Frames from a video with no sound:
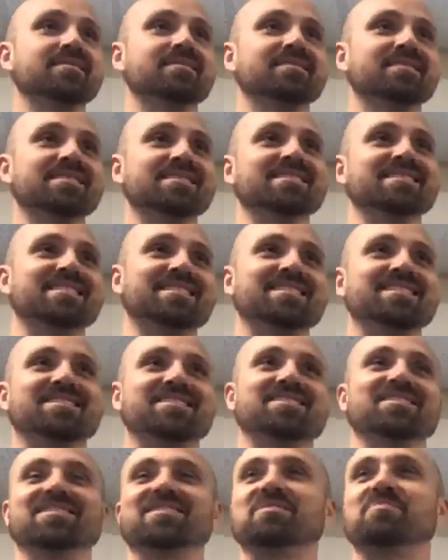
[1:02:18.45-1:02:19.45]
This is a
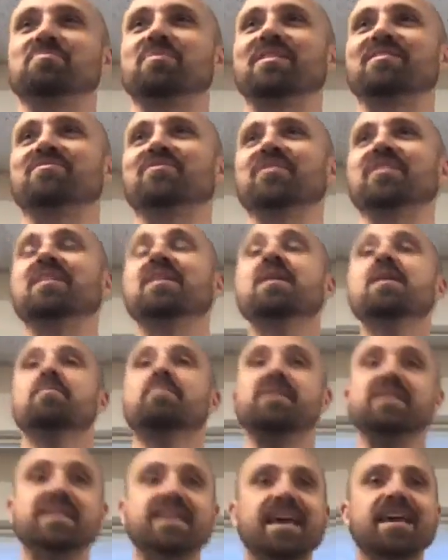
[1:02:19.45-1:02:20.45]
good little break for you. But
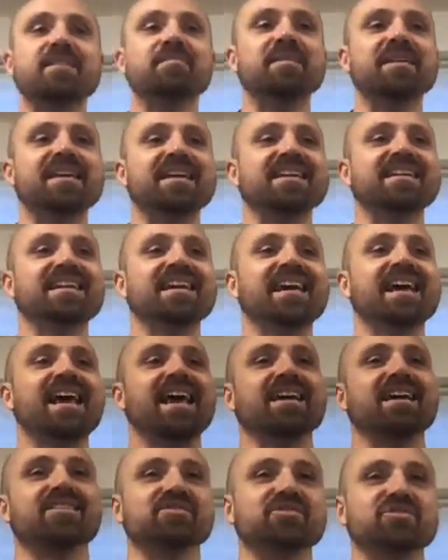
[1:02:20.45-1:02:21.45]
you came in
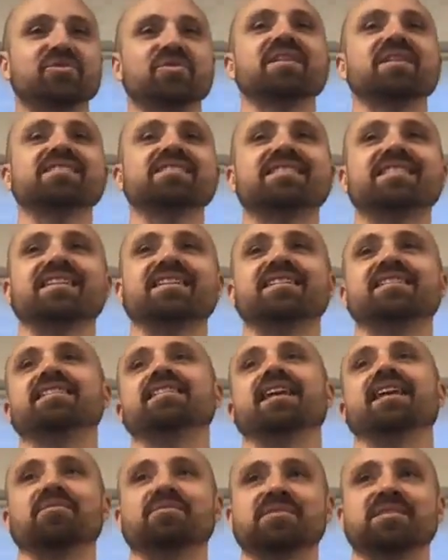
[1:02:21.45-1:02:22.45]
and you trusted that
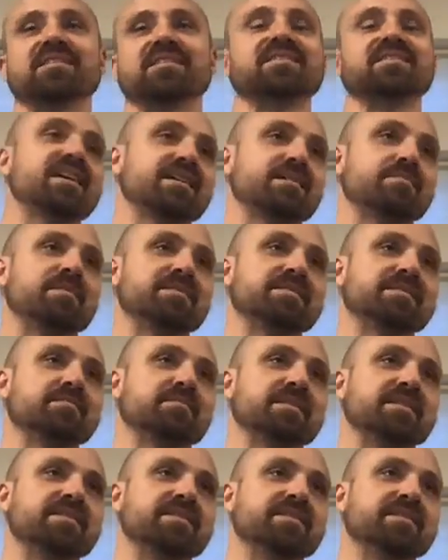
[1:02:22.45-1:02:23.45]
I was going to talk about
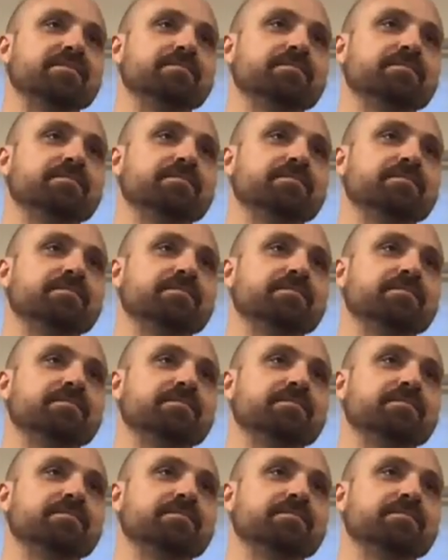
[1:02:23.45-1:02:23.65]
something good.